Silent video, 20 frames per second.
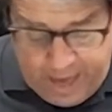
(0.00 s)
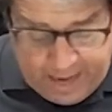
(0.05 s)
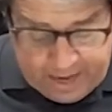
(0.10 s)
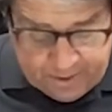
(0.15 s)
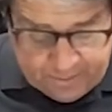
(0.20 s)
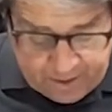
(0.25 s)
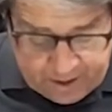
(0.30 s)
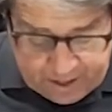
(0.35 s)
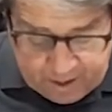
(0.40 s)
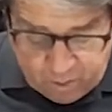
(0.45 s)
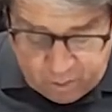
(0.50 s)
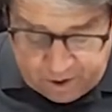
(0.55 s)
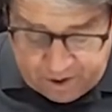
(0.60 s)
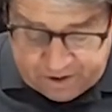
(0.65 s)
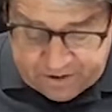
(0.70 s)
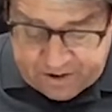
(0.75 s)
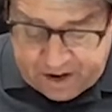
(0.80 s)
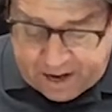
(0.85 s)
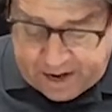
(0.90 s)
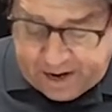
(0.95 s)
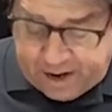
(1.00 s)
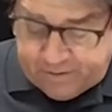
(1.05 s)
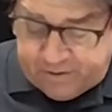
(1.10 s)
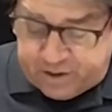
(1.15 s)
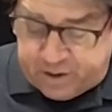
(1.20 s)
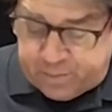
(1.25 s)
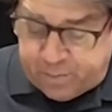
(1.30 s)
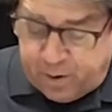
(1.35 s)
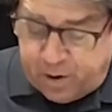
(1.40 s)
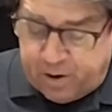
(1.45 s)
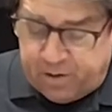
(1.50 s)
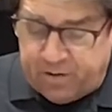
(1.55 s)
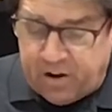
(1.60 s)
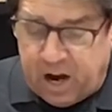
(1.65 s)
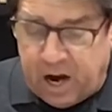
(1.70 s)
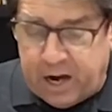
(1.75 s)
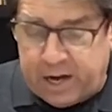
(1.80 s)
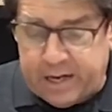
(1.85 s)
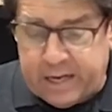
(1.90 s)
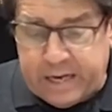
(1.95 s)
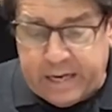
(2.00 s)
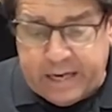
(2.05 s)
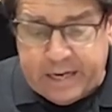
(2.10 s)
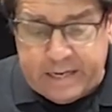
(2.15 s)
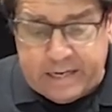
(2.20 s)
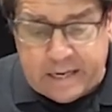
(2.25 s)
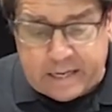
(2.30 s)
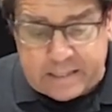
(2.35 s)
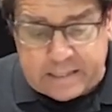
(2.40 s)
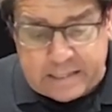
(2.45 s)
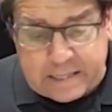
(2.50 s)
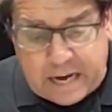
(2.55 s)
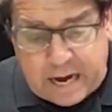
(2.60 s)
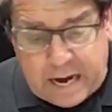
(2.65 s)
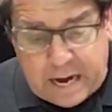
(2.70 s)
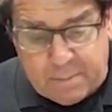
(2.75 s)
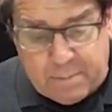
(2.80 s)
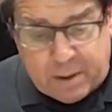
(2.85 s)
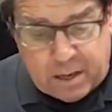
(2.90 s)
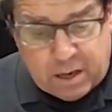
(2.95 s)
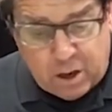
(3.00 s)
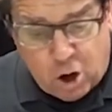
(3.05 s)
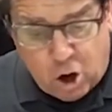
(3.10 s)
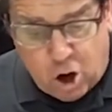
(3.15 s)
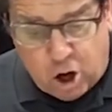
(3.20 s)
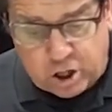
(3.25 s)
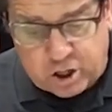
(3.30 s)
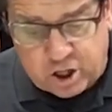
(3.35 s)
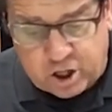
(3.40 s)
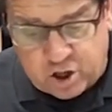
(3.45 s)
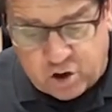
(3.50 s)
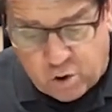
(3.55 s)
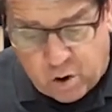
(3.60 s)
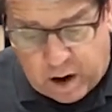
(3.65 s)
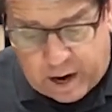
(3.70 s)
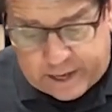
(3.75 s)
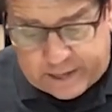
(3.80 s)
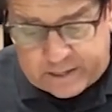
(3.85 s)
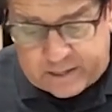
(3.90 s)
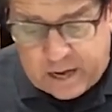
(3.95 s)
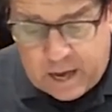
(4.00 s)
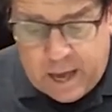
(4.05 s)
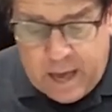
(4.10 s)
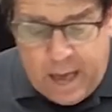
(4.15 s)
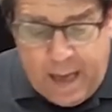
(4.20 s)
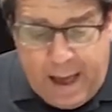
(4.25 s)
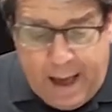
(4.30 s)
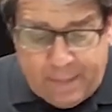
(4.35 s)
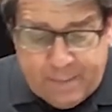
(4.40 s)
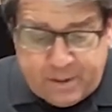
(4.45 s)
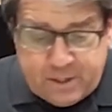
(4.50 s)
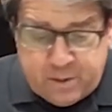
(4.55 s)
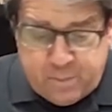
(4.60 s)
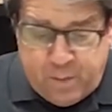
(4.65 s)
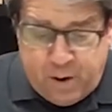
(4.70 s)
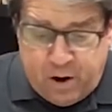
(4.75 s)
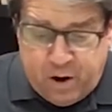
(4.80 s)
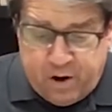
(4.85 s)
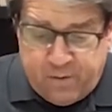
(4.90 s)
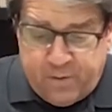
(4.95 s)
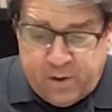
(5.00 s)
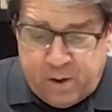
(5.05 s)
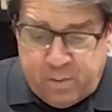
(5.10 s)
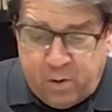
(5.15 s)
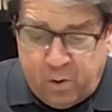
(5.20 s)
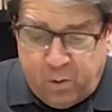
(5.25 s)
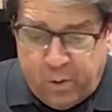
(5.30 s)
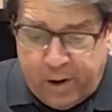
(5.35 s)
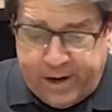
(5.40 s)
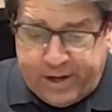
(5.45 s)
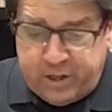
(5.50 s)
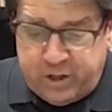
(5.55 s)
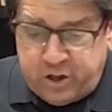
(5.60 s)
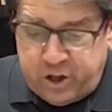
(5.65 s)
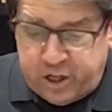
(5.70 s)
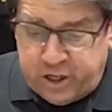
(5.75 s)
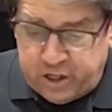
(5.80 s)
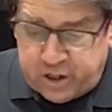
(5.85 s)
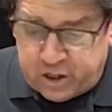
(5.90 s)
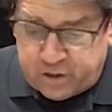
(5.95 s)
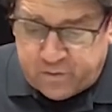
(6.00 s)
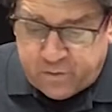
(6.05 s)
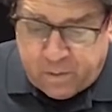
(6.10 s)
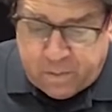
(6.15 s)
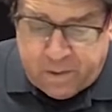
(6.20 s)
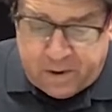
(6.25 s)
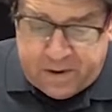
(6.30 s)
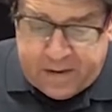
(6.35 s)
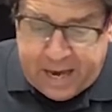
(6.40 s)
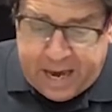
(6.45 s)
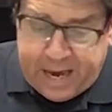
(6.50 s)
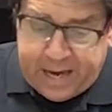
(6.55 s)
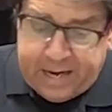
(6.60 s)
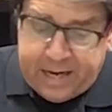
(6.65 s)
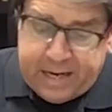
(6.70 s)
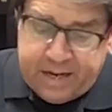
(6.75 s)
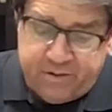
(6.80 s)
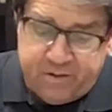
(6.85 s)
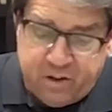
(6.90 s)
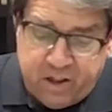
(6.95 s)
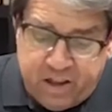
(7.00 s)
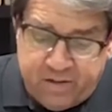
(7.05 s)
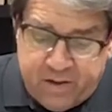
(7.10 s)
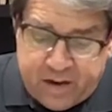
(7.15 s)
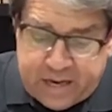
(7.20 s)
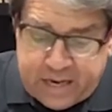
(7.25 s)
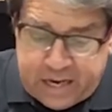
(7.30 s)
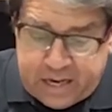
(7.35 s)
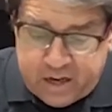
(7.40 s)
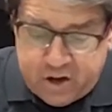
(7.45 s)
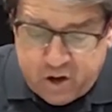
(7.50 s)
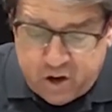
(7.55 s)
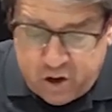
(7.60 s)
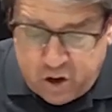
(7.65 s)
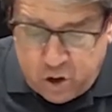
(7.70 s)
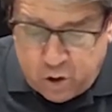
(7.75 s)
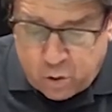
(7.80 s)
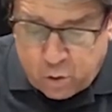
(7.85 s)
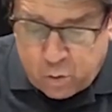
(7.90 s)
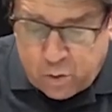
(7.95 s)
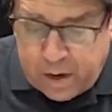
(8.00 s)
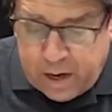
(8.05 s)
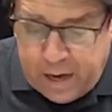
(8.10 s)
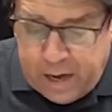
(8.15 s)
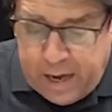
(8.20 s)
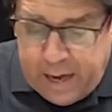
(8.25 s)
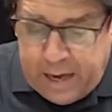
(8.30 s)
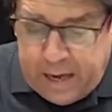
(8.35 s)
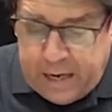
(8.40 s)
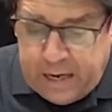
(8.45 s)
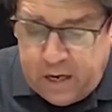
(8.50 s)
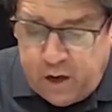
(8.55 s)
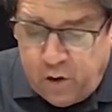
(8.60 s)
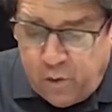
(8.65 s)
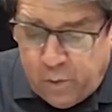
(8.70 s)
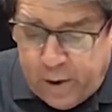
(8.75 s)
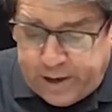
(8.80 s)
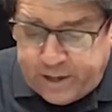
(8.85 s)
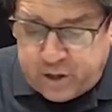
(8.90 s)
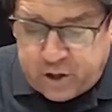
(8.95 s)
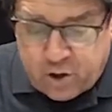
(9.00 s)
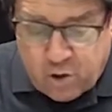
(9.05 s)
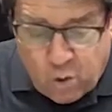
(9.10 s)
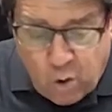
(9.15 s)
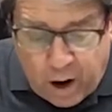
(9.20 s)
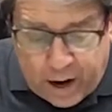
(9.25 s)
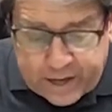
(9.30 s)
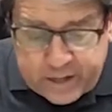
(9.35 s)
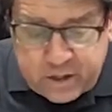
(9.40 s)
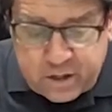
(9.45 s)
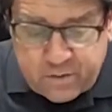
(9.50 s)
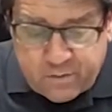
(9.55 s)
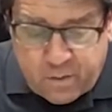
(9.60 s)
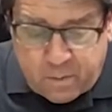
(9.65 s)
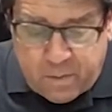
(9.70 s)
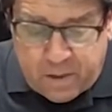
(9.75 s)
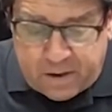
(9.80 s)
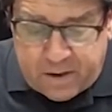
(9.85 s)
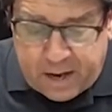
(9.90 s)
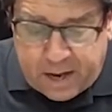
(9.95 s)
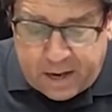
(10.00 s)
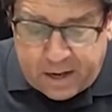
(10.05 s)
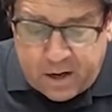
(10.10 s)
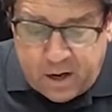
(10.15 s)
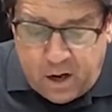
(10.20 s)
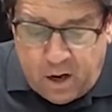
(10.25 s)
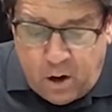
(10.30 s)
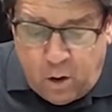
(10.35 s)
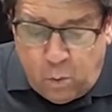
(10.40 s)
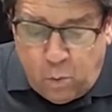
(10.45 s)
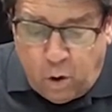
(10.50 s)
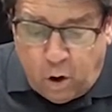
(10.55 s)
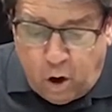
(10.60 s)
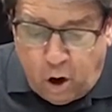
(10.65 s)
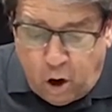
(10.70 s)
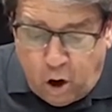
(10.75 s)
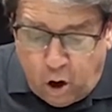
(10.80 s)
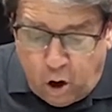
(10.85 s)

And if anyone does not have the Spirit of God, he does not belong to Christ. And the Spirit of him who raised Jesus from the dead is living in you. He who raised Christ from the dead will